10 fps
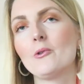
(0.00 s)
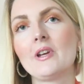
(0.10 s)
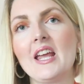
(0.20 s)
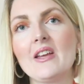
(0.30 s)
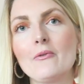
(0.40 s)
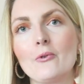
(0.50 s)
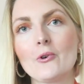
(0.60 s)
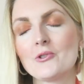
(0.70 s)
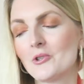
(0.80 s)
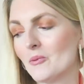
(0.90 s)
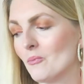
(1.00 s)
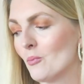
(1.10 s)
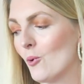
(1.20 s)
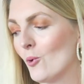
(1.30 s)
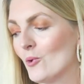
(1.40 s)
looking for some
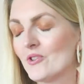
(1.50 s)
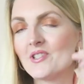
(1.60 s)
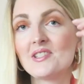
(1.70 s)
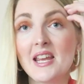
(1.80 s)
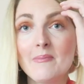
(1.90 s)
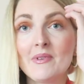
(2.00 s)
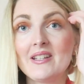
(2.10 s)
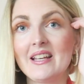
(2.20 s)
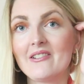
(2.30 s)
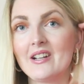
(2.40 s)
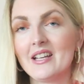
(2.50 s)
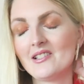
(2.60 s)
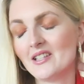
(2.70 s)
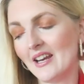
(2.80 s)
bold statement earrings,